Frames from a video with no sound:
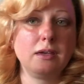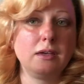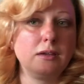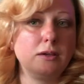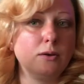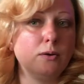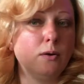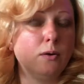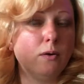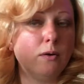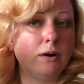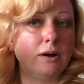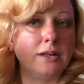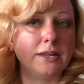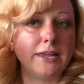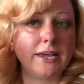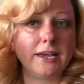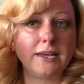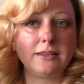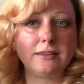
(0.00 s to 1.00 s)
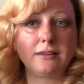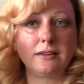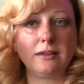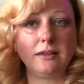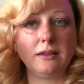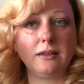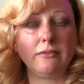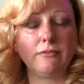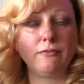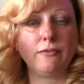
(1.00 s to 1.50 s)
You hold it
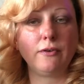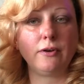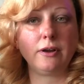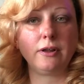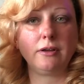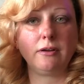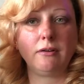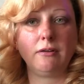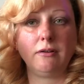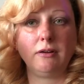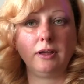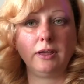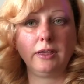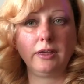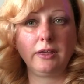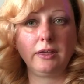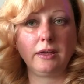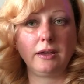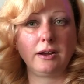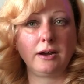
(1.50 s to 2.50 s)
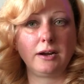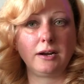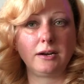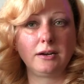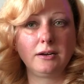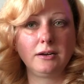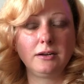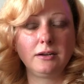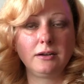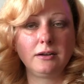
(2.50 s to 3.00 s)
for your ear
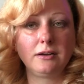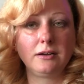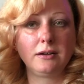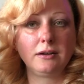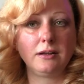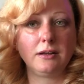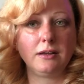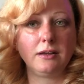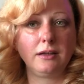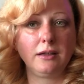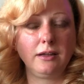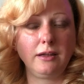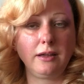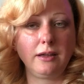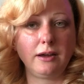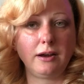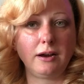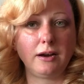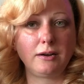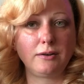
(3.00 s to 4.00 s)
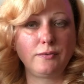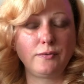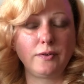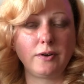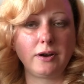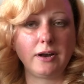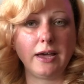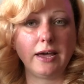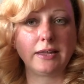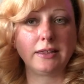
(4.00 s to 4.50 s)
here for
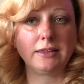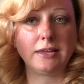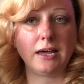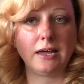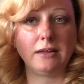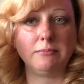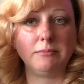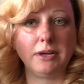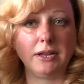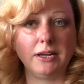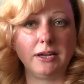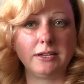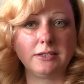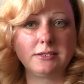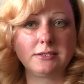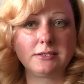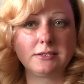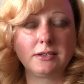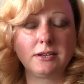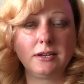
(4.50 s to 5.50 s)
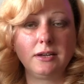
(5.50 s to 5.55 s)
like 10 minutes,